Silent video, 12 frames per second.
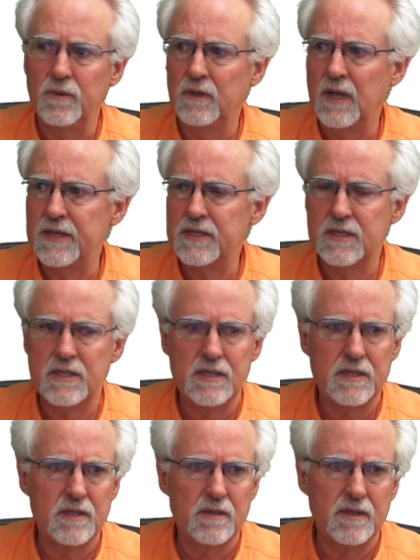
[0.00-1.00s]

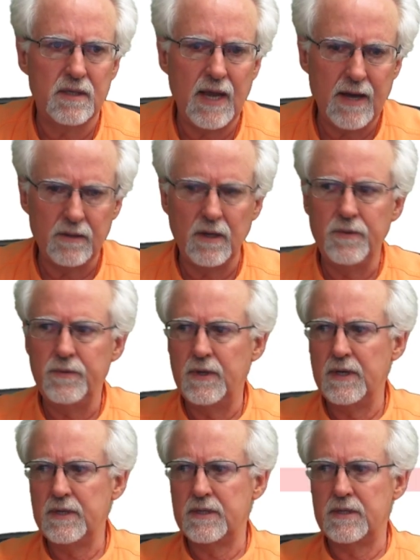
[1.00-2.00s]
let's download
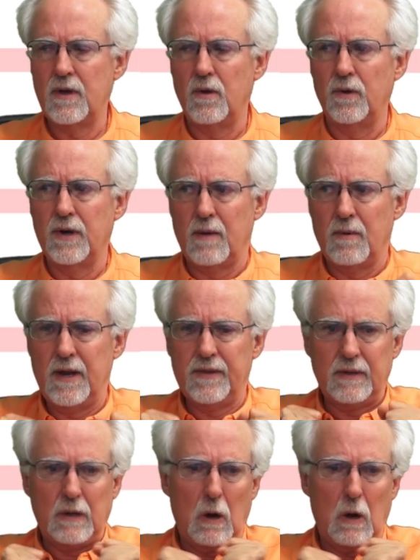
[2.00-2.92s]
this hold our breath